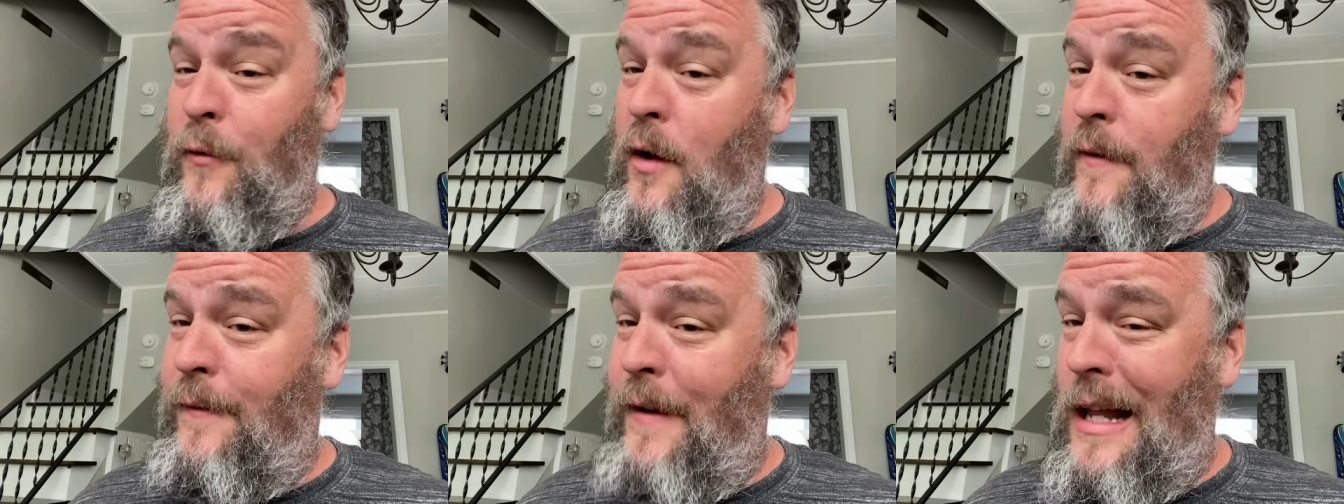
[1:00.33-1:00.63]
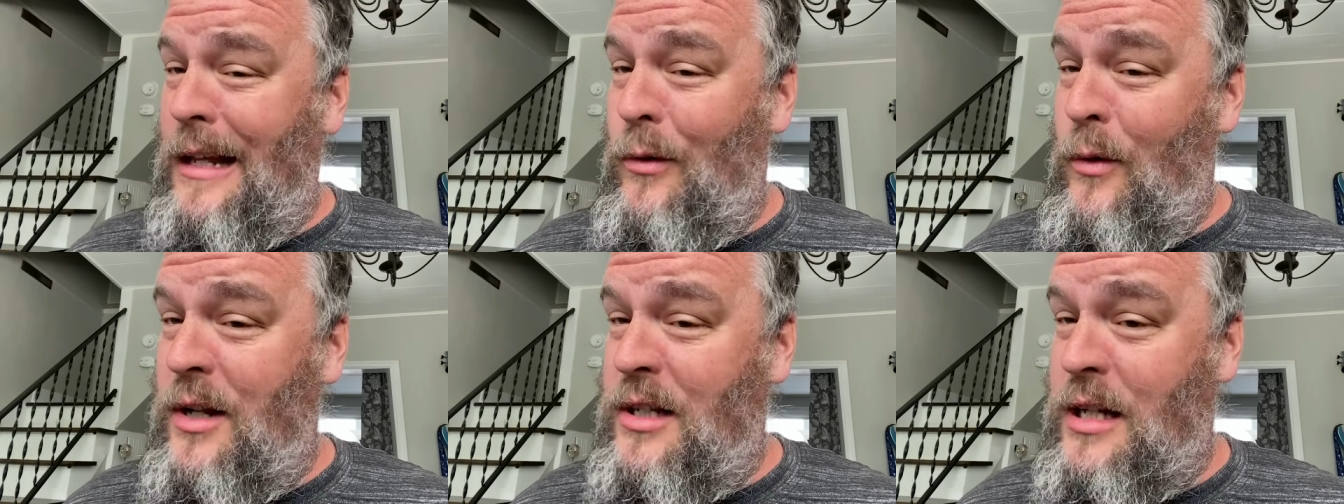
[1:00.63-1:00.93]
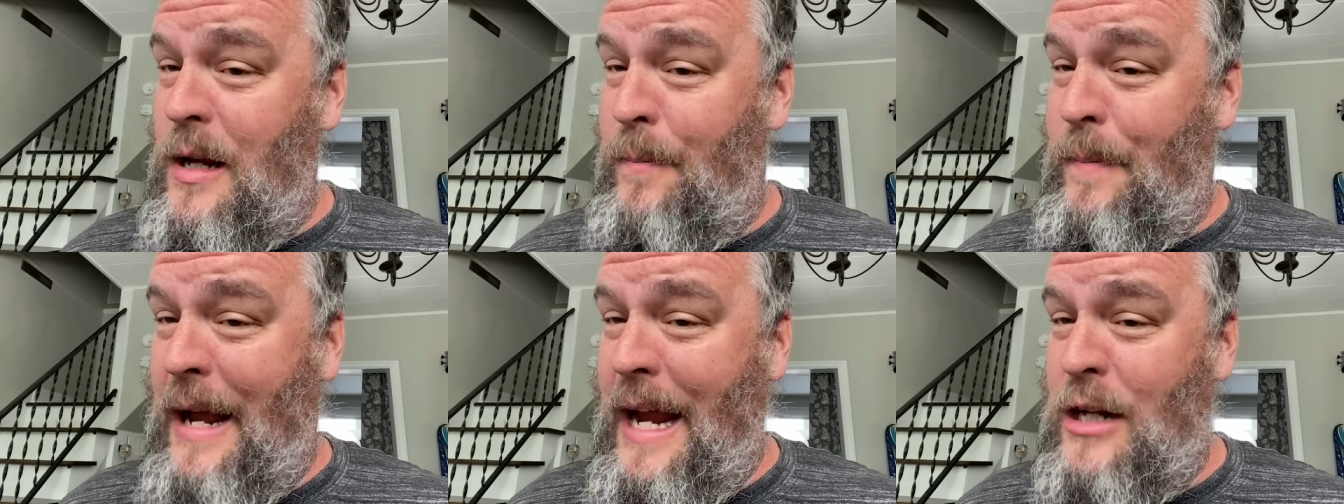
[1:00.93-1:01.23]
you follow us
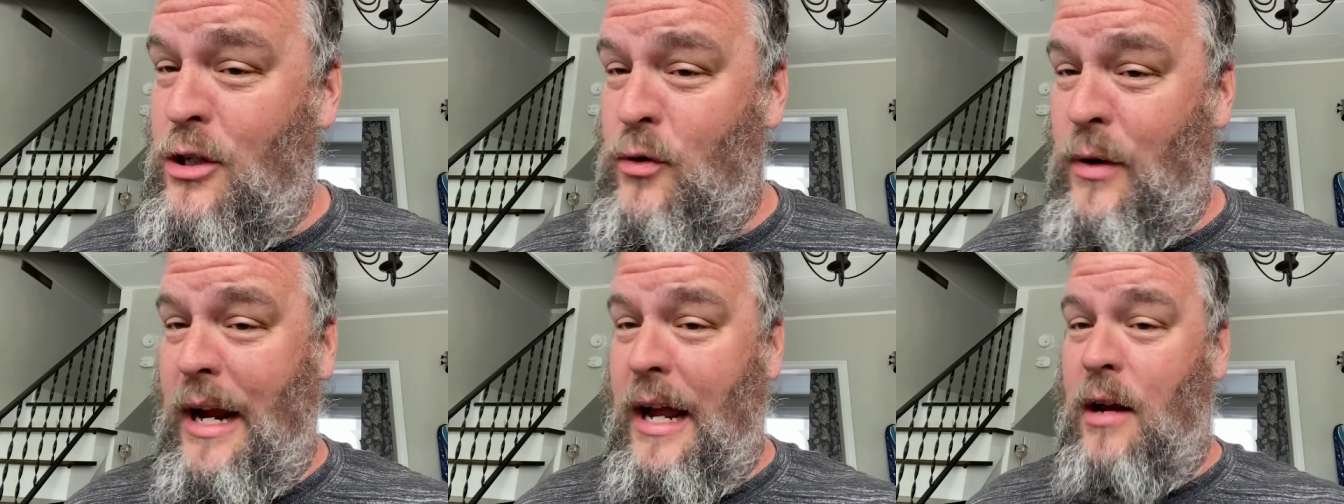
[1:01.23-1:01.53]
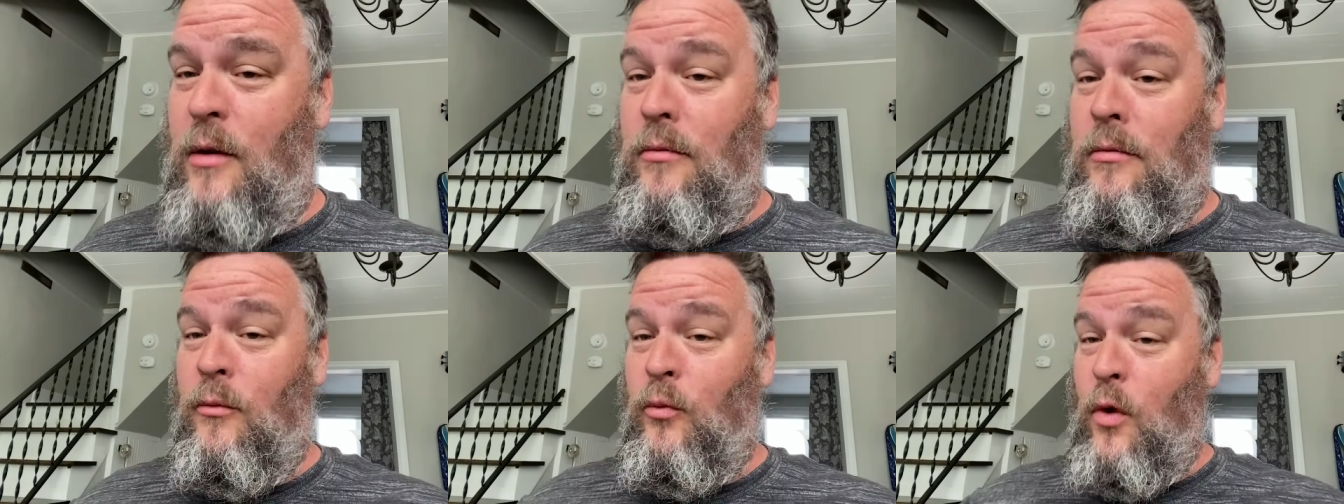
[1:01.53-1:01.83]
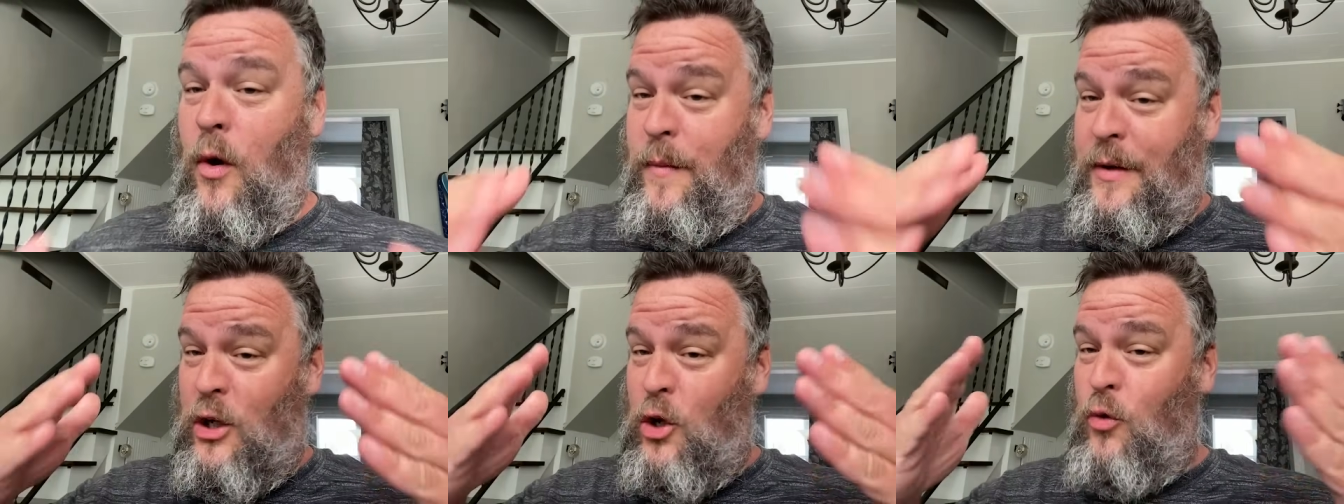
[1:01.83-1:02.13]
on Patreon,
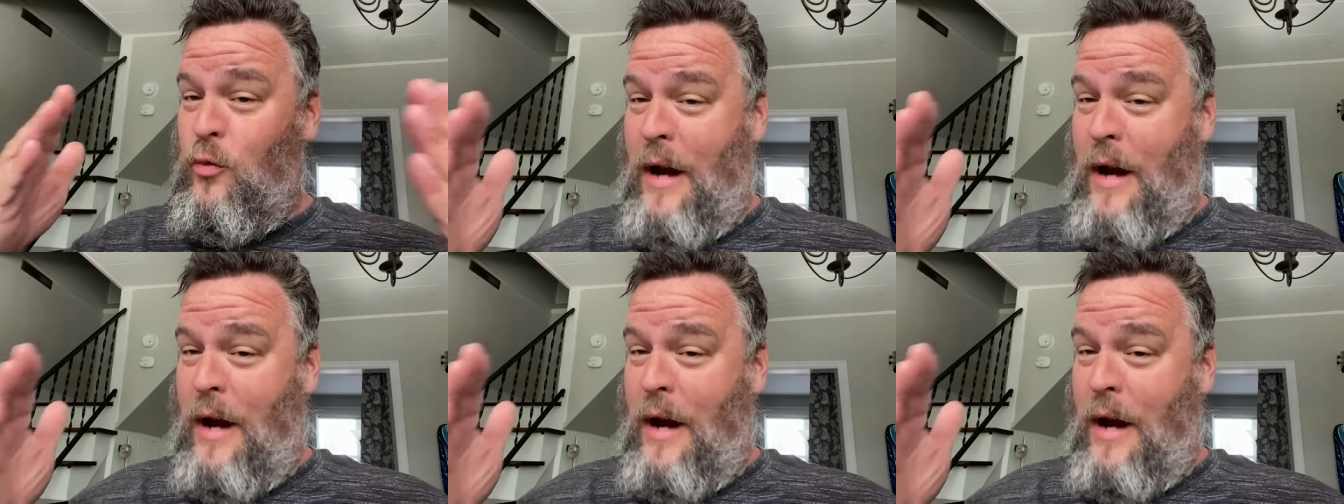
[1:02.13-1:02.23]
where we do